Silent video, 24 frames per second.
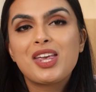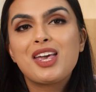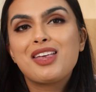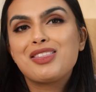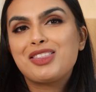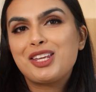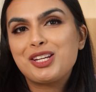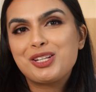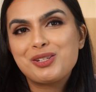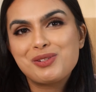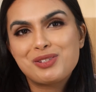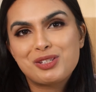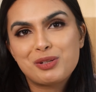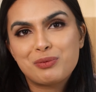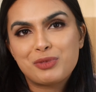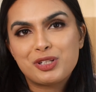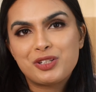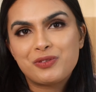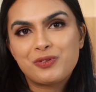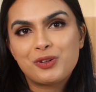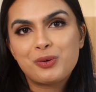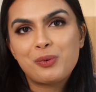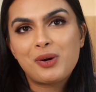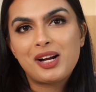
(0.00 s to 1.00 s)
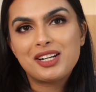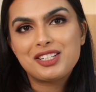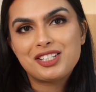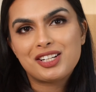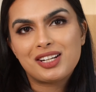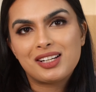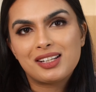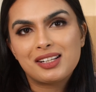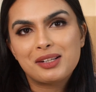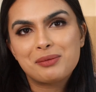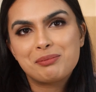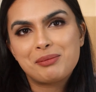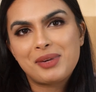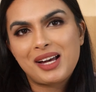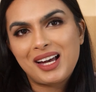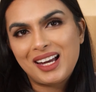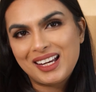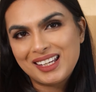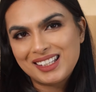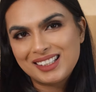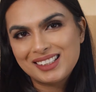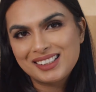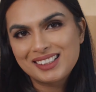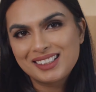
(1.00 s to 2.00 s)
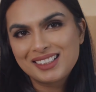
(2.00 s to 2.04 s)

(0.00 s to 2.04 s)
Thank you so much for watching. Bye.